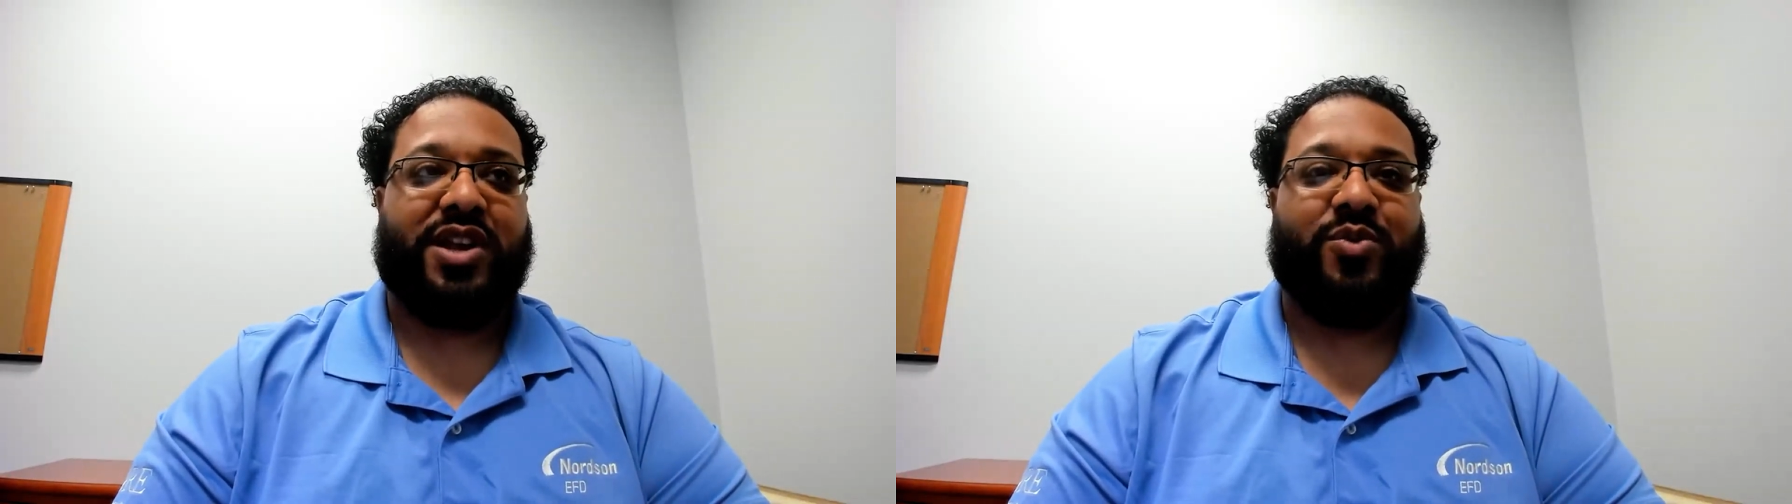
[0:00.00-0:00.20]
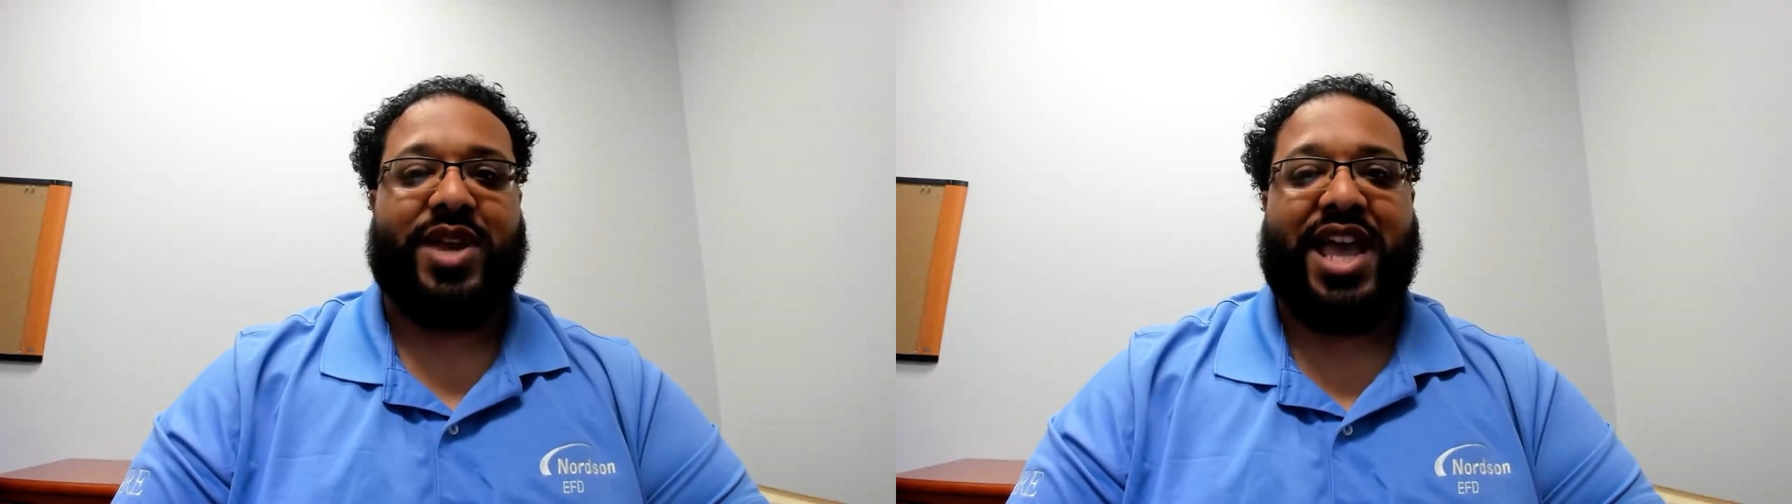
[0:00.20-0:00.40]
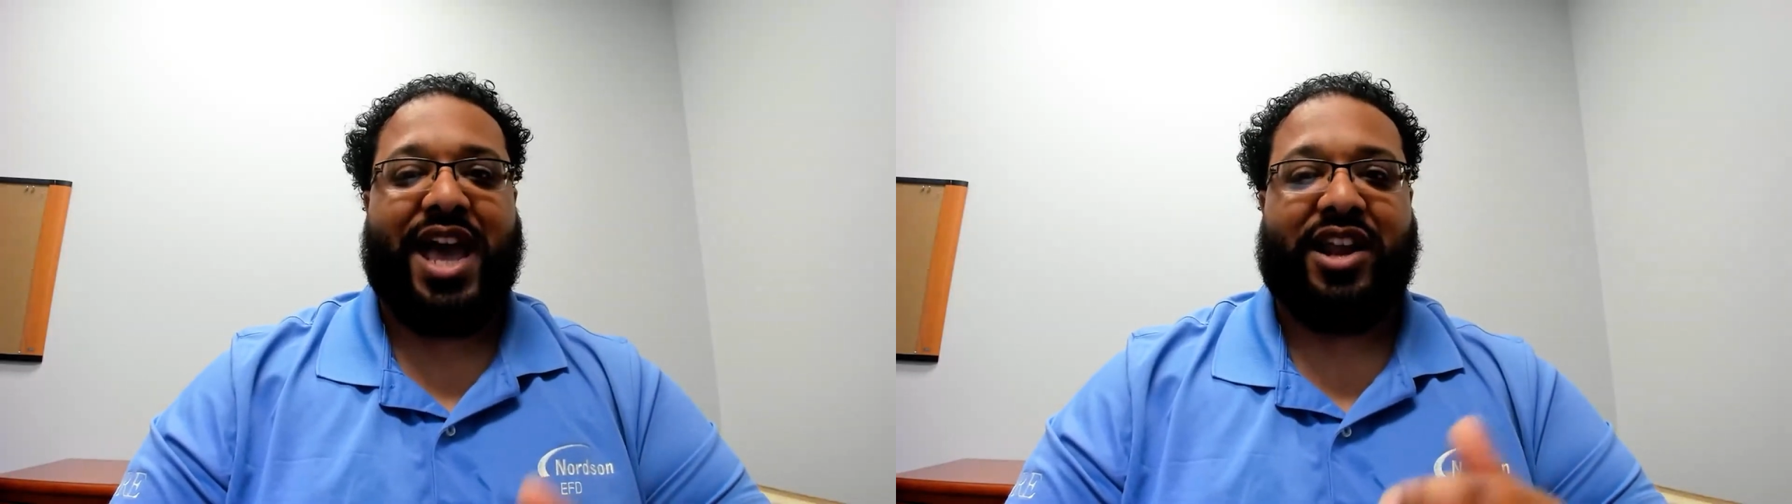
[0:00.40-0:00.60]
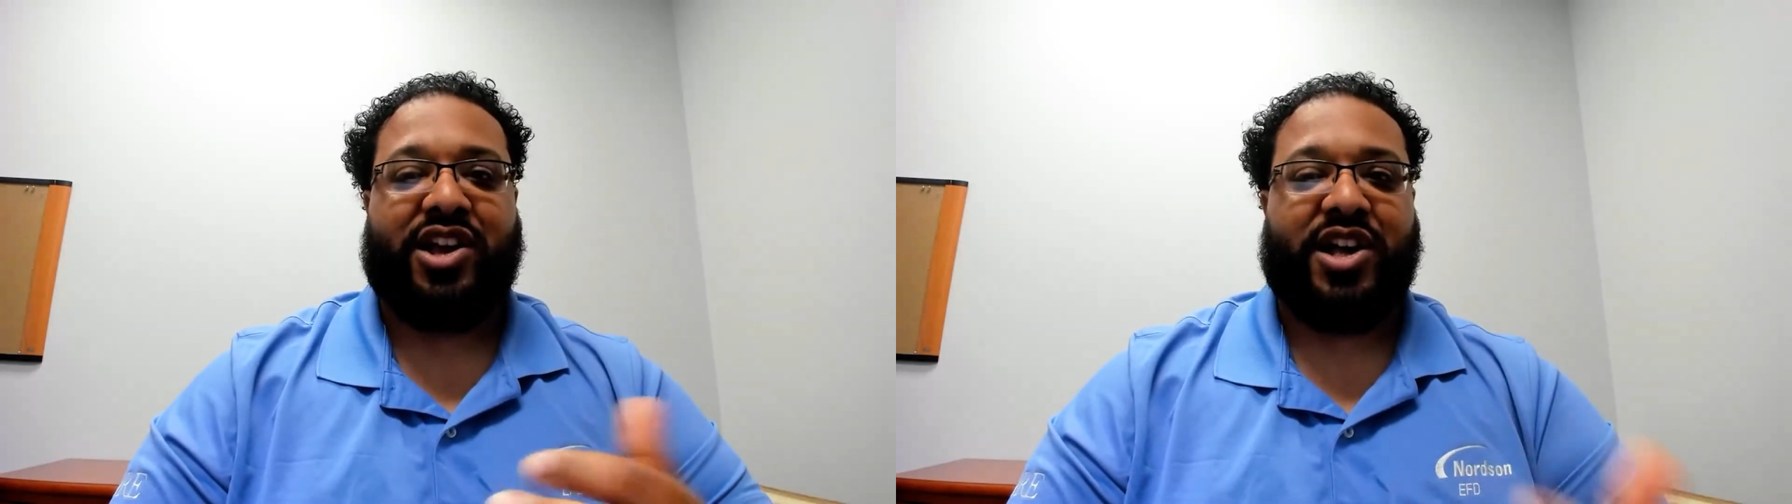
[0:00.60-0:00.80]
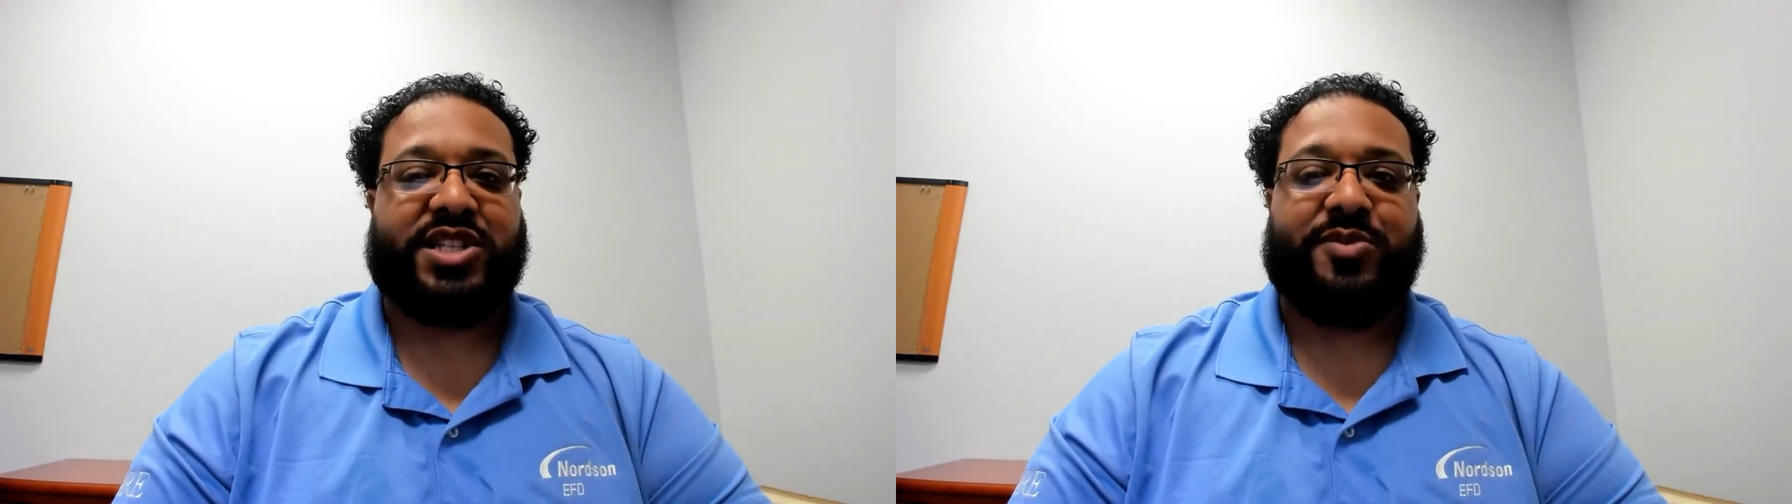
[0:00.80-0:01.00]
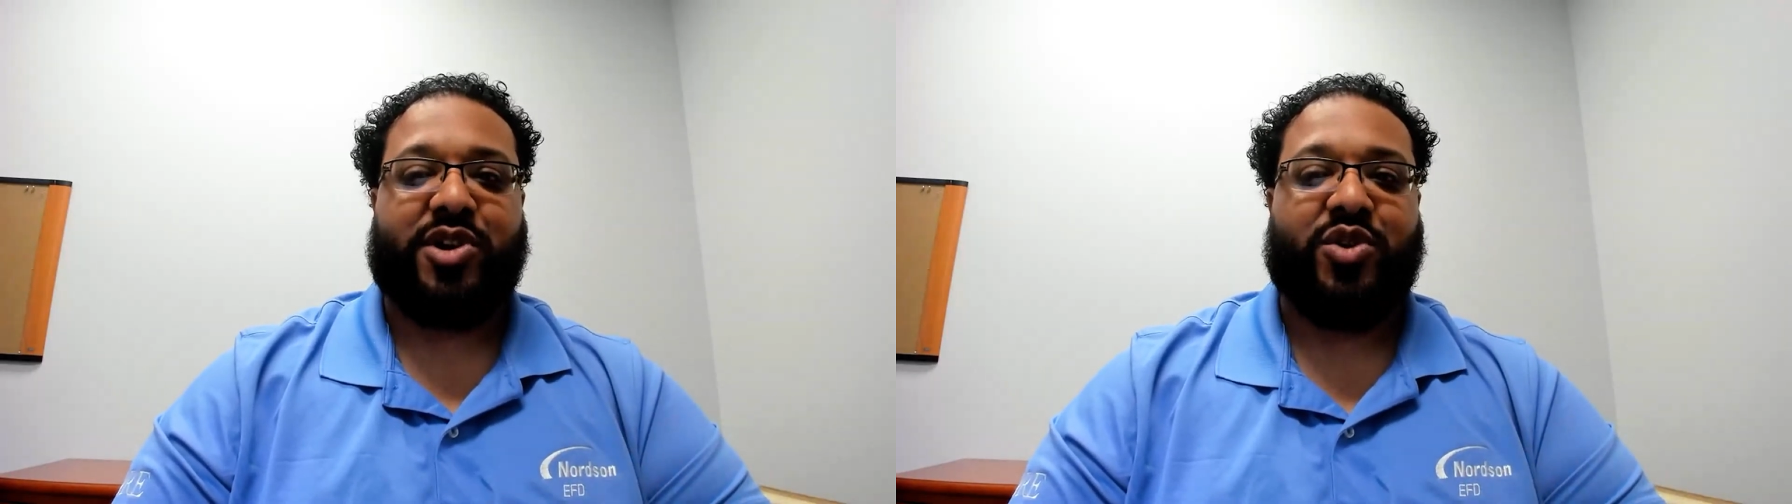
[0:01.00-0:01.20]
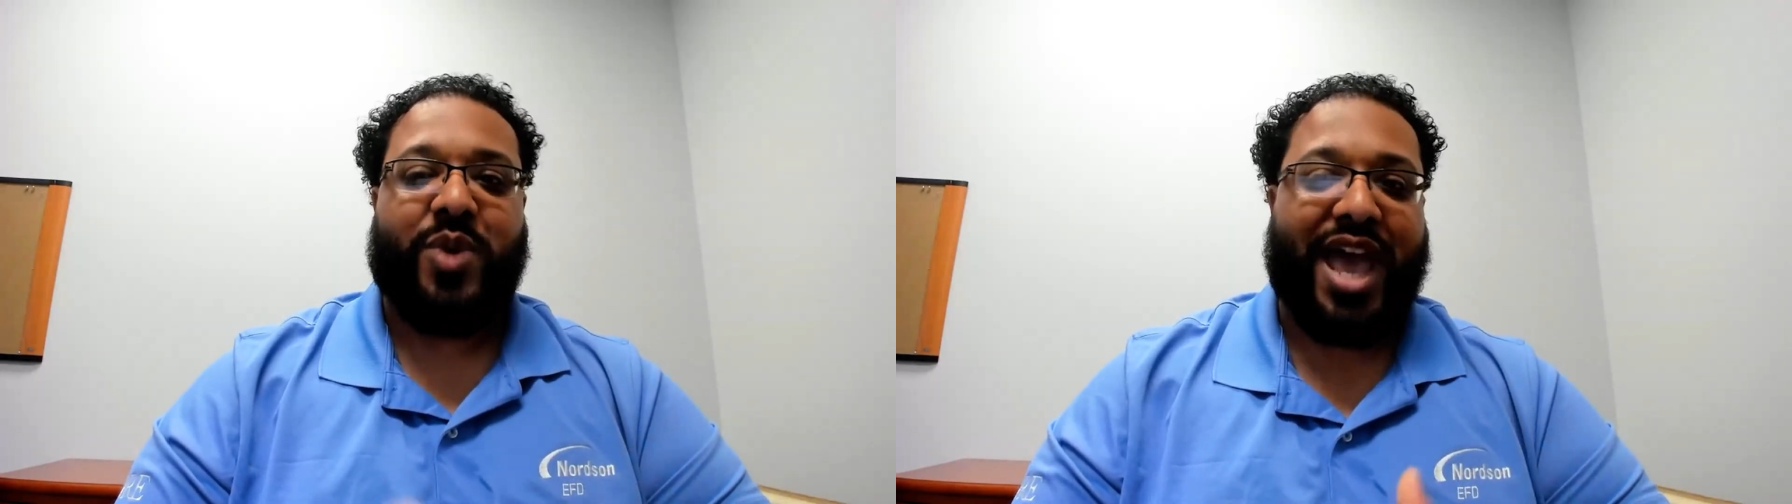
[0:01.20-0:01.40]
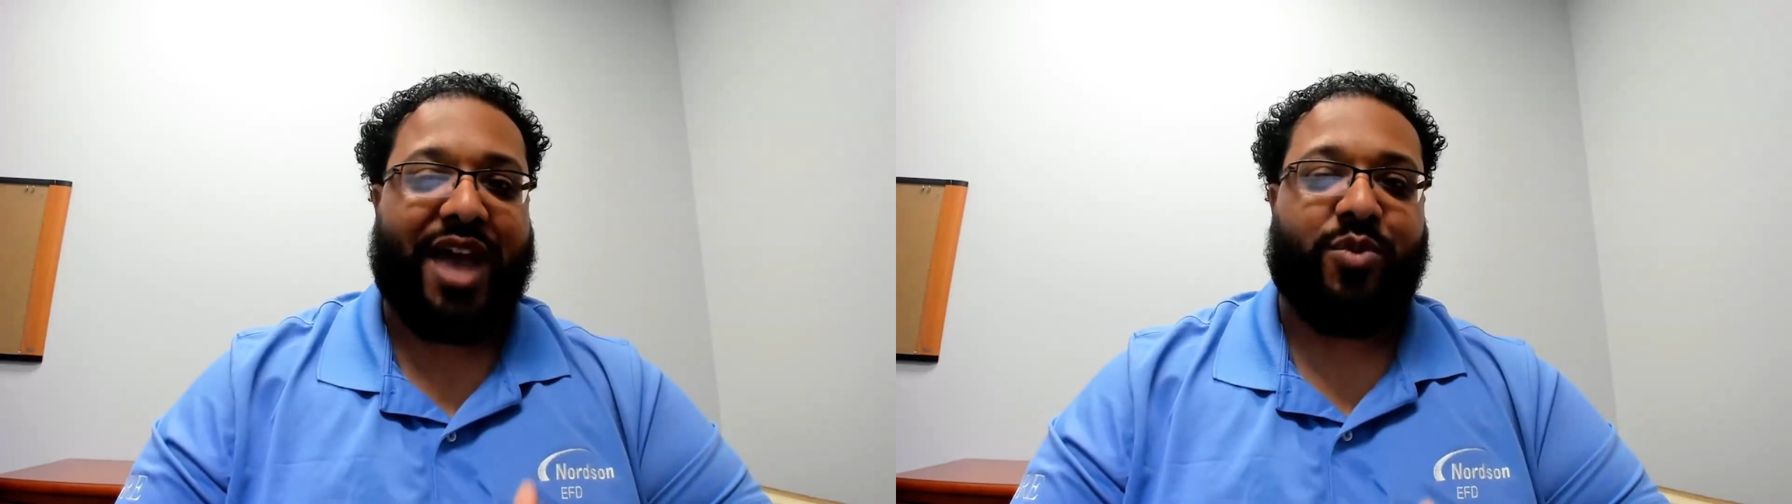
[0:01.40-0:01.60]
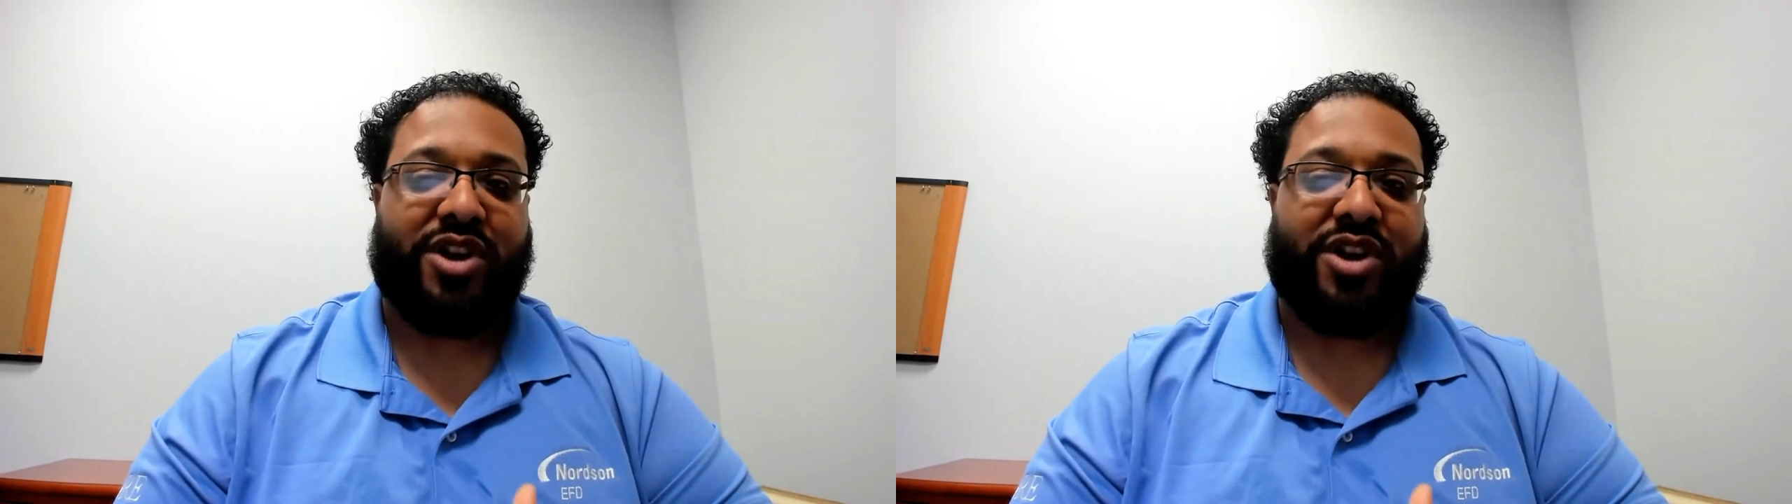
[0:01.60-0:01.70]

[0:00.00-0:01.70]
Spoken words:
We had a customer who had one